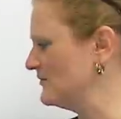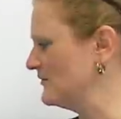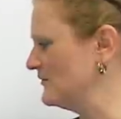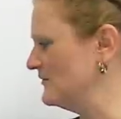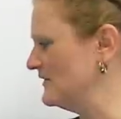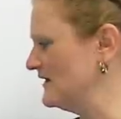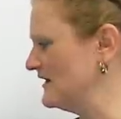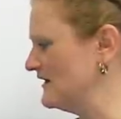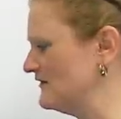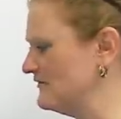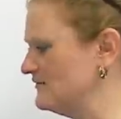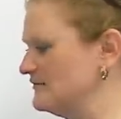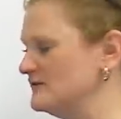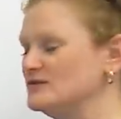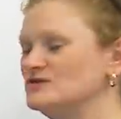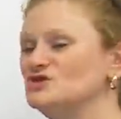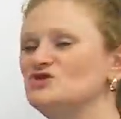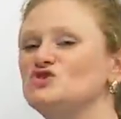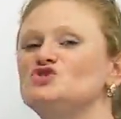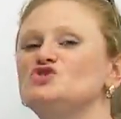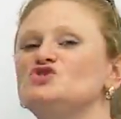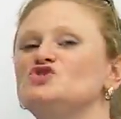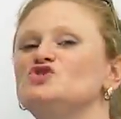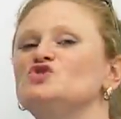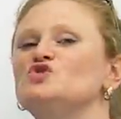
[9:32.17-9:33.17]
but we have
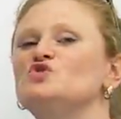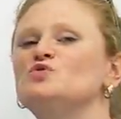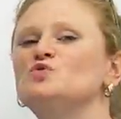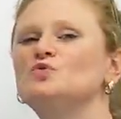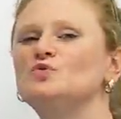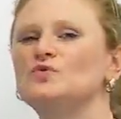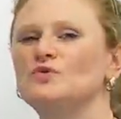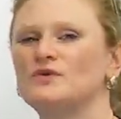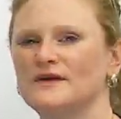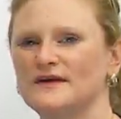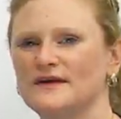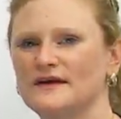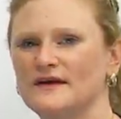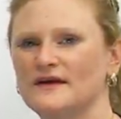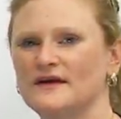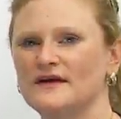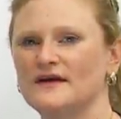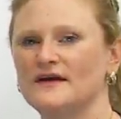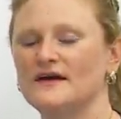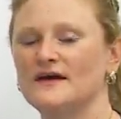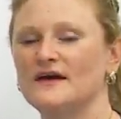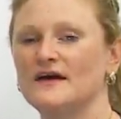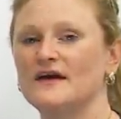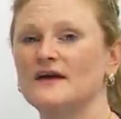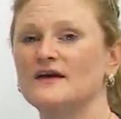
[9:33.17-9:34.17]
June
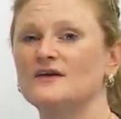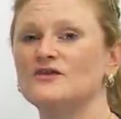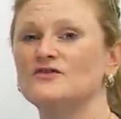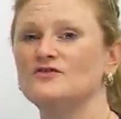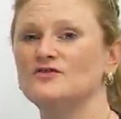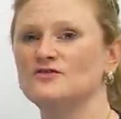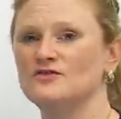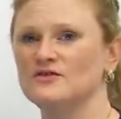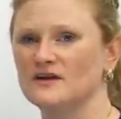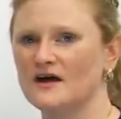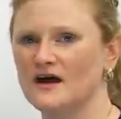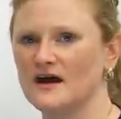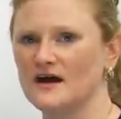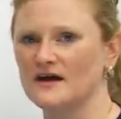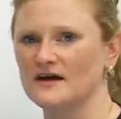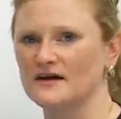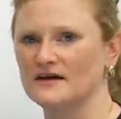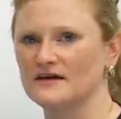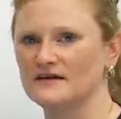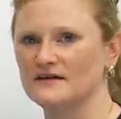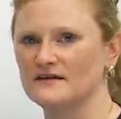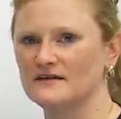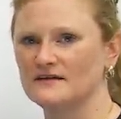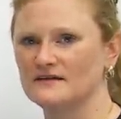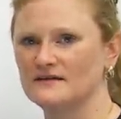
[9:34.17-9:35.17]
and July.